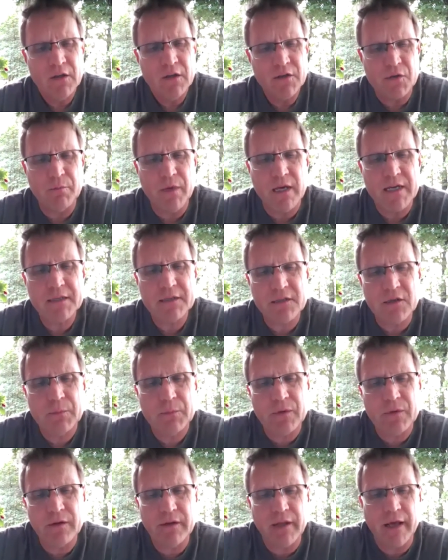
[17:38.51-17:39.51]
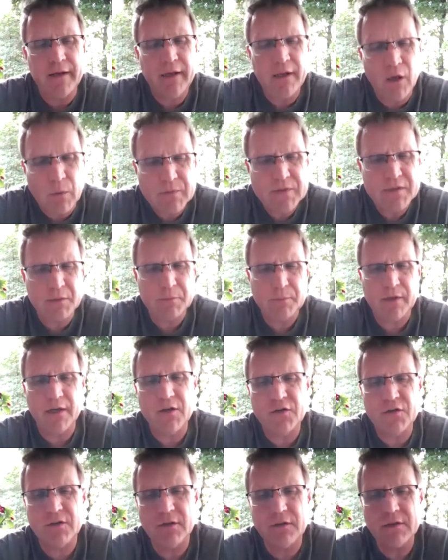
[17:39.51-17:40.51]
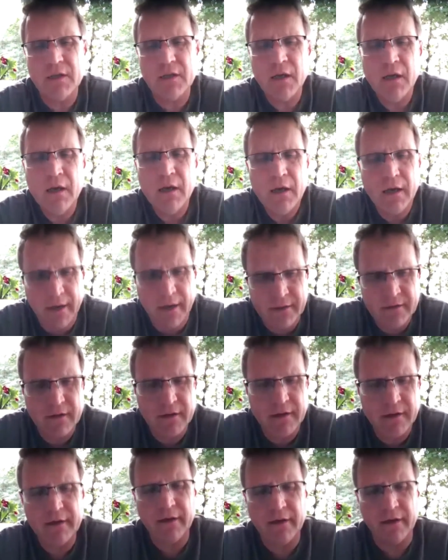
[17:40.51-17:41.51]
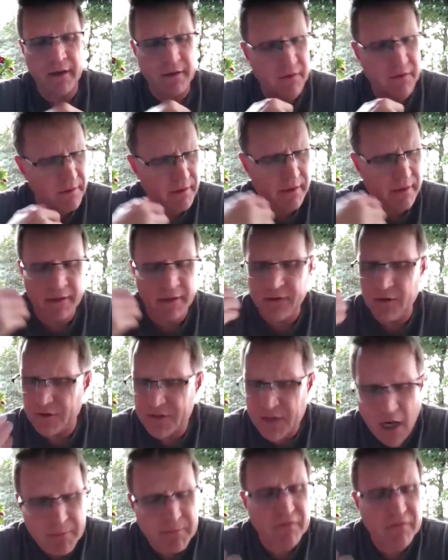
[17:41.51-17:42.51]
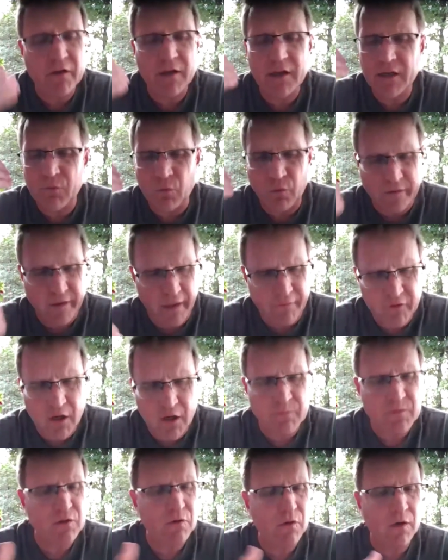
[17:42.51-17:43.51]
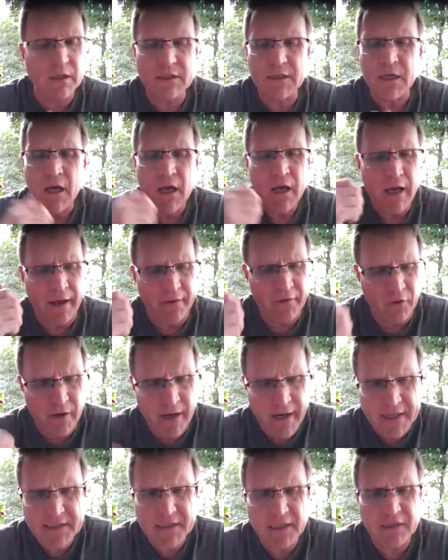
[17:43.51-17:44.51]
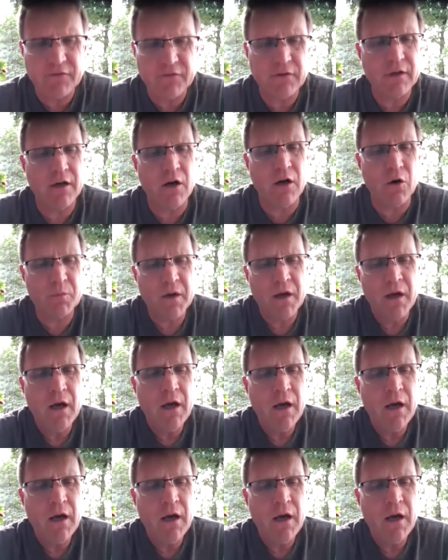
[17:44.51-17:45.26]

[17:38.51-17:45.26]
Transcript: to make something that helps the patient in, in, in their time of need when they've come to us and they're asking for help,